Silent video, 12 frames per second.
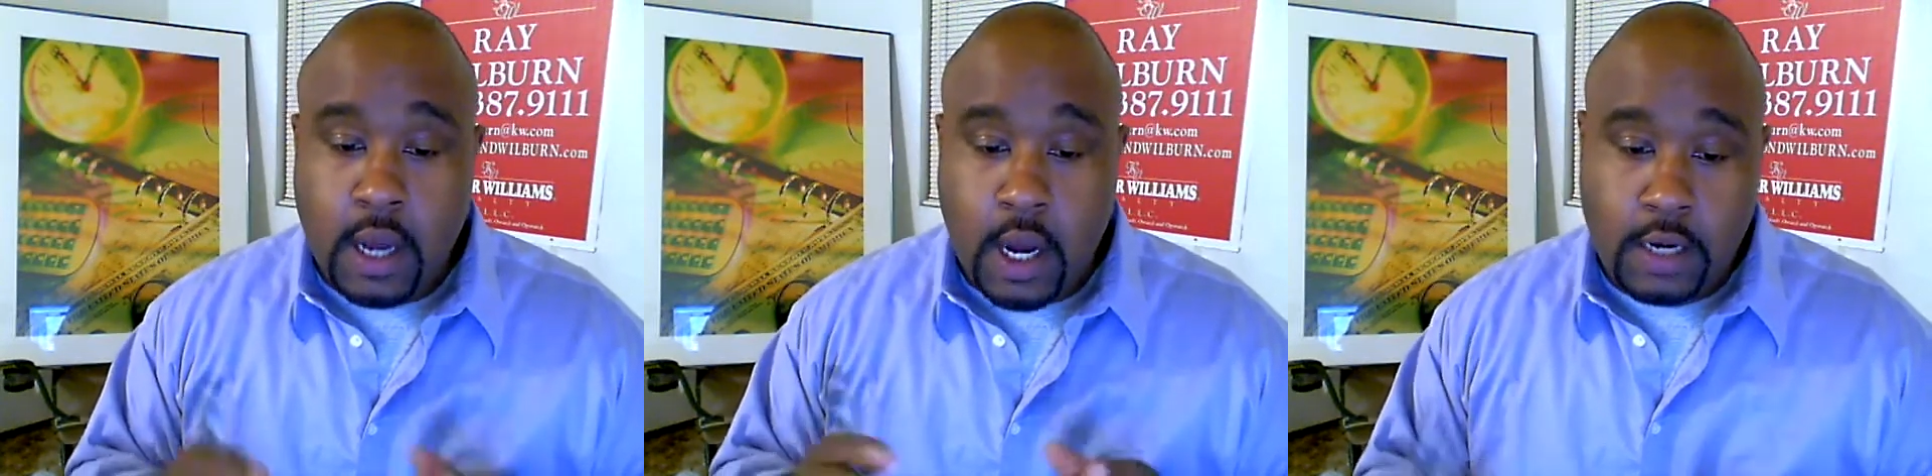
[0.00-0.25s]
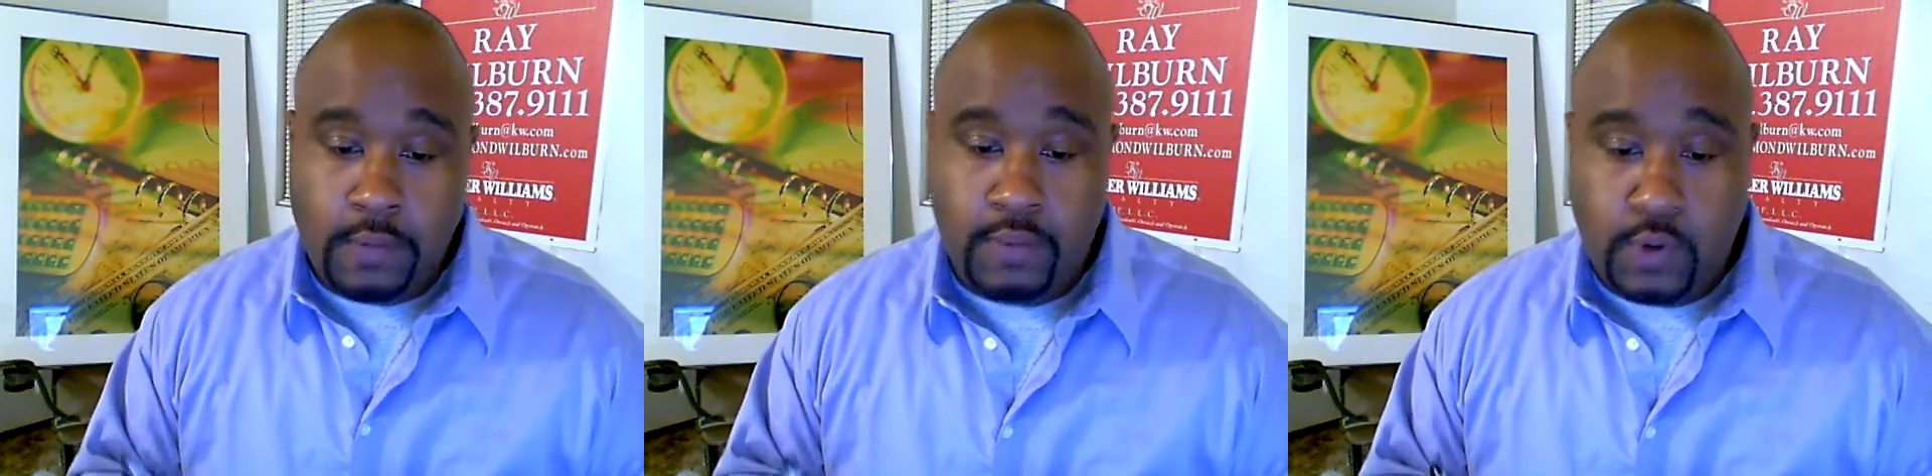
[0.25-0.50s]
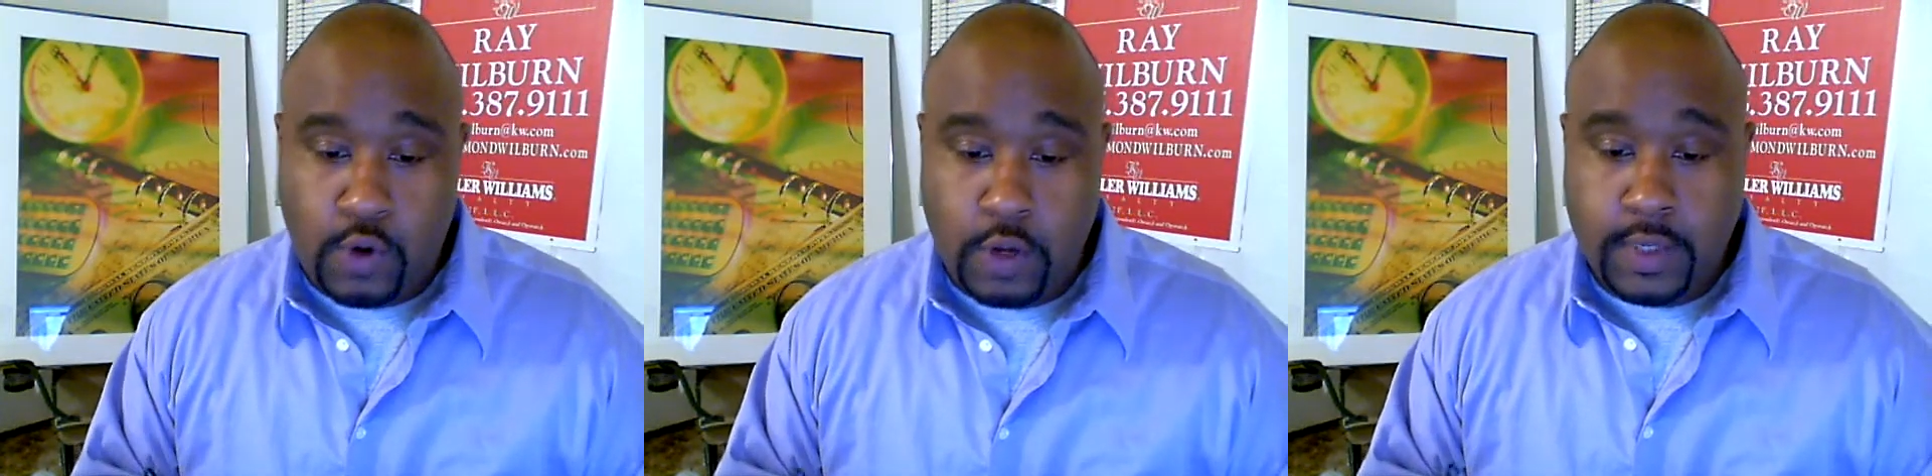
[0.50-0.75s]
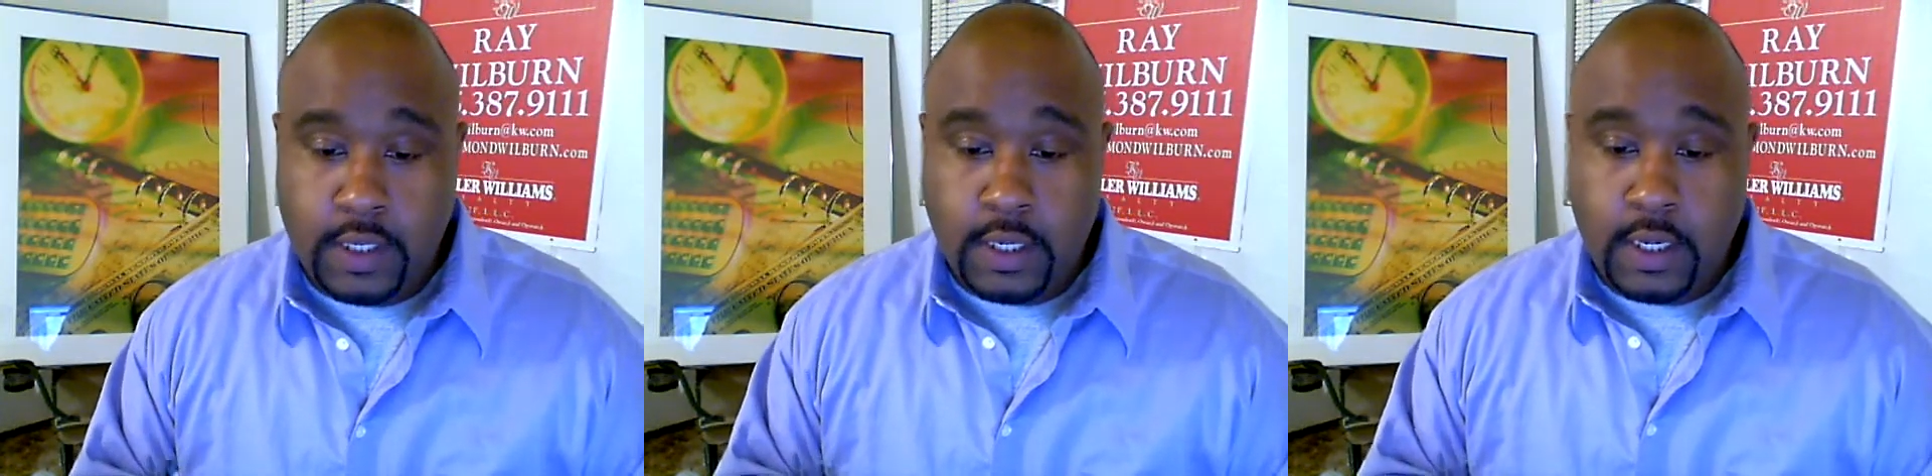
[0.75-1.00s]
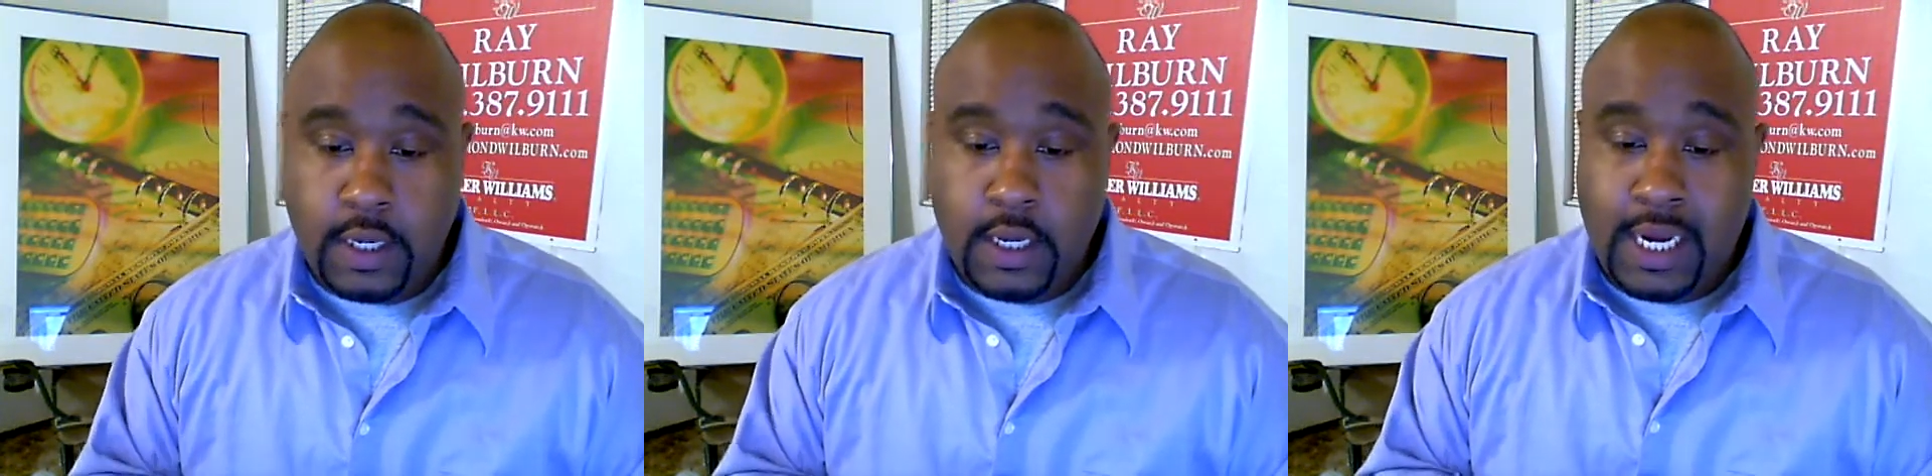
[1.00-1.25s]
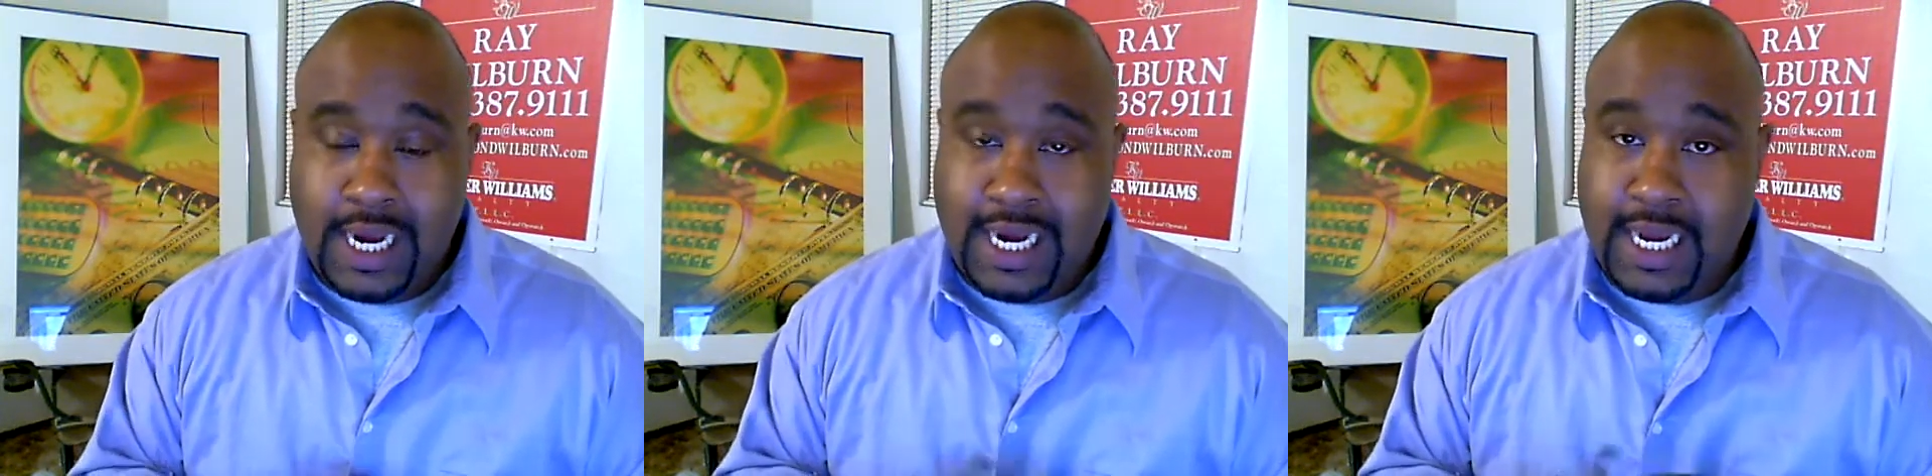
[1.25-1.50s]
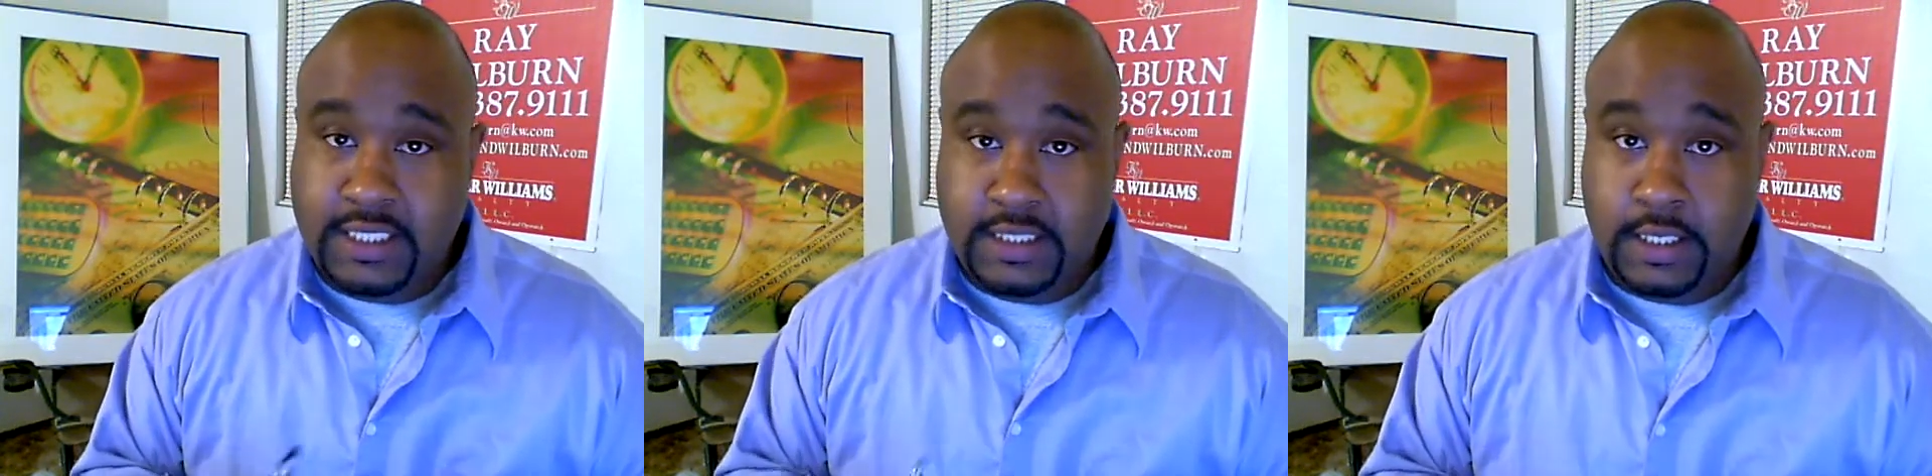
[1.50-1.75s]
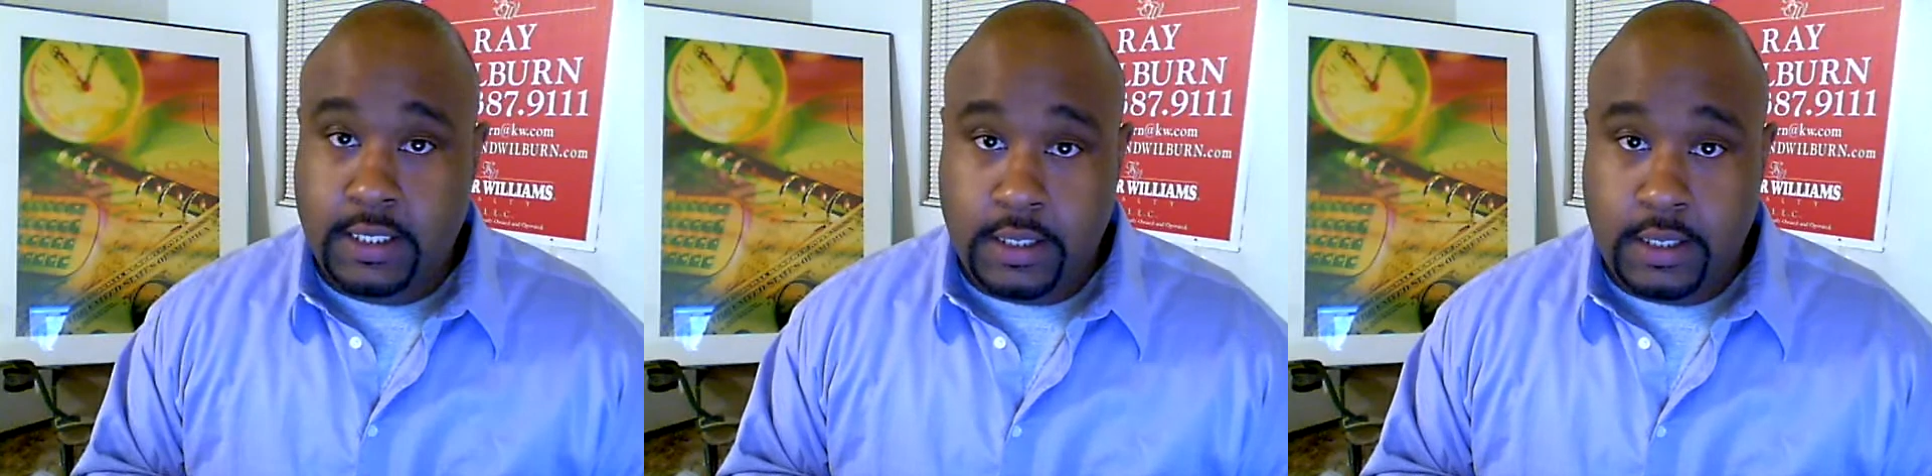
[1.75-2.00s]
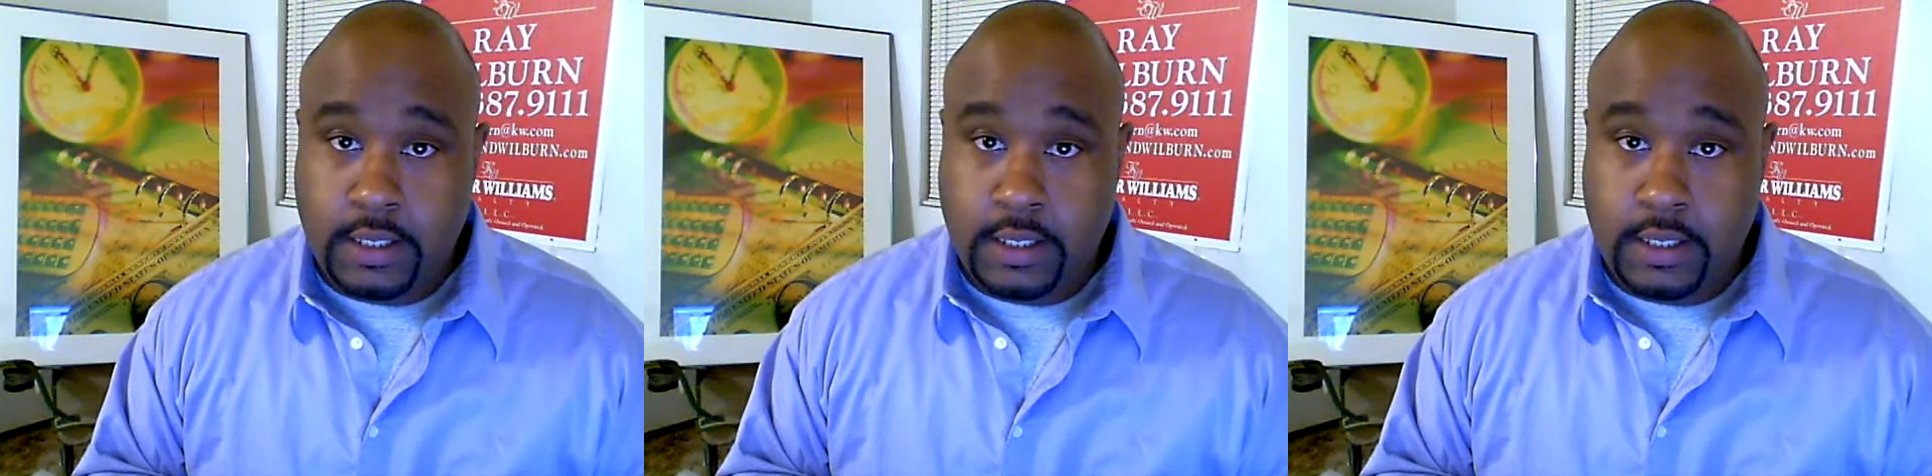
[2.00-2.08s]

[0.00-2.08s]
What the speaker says: unemployment, and that's it